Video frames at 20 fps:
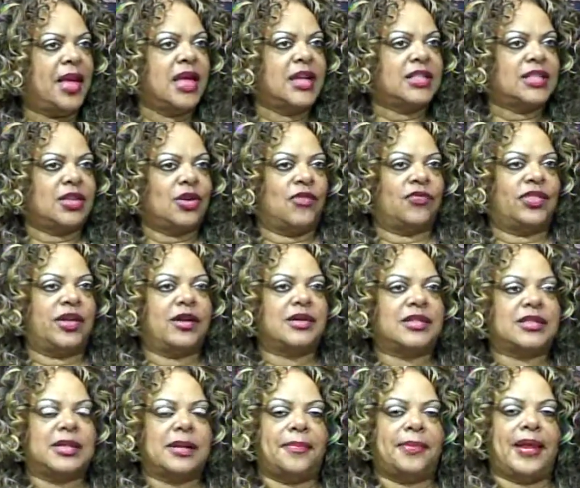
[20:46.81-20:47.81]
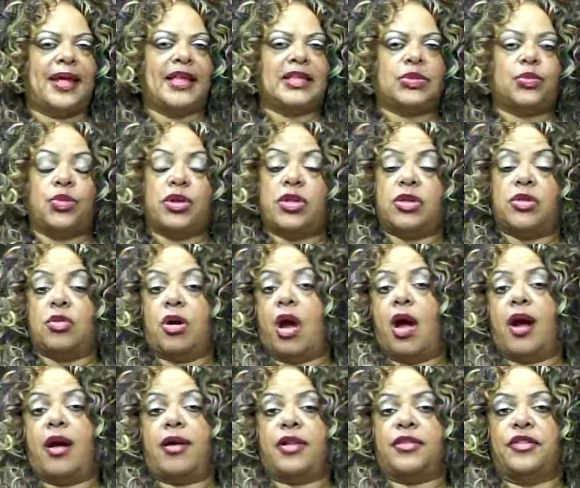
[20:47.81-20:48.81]
So if there's some place where you
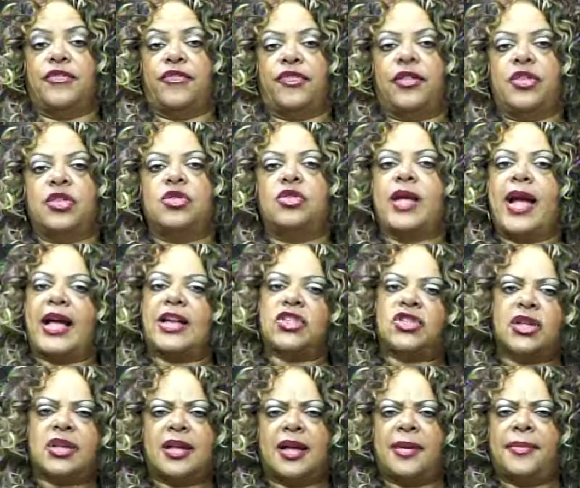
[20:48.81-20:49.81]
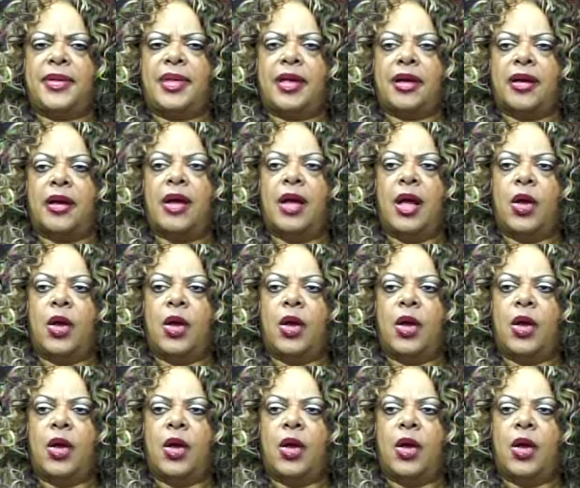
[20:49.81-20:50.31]
are and you feel you guys should come here,